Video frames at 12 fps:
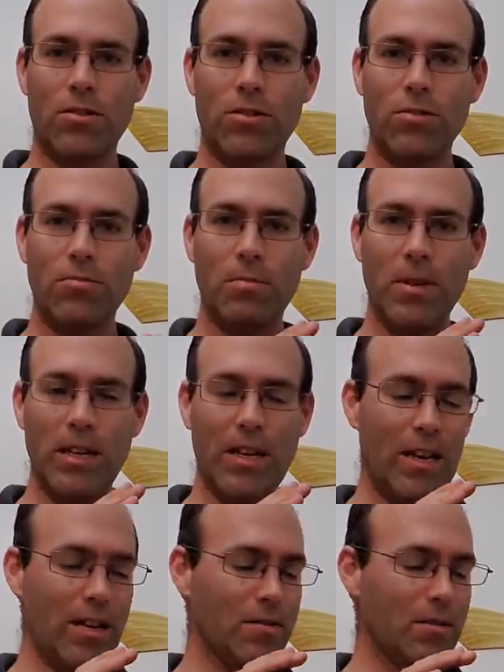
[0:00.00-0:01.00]
to
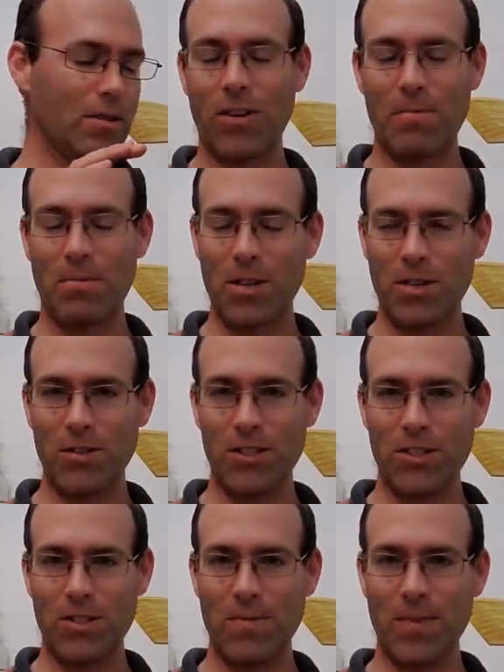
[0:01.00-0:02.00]
be brake
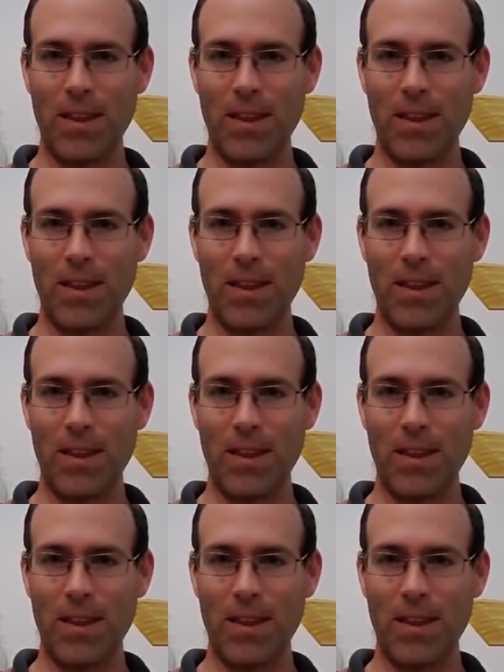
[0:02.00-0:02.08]
brushless